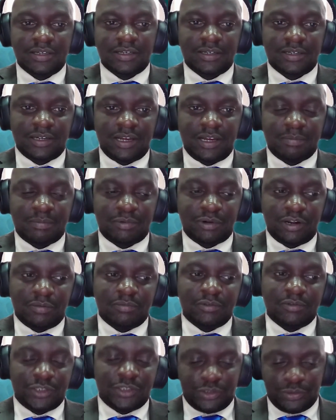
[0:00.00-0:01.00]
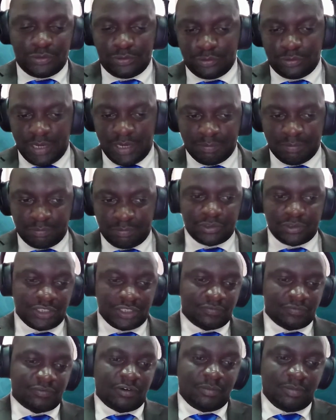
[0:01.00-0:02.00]
probably to approach
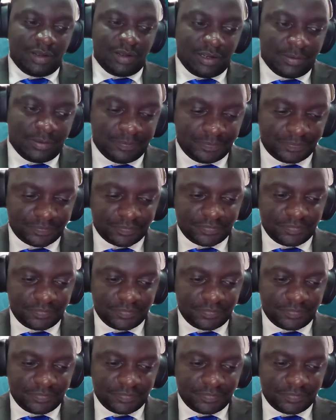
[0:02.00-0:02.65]
it from a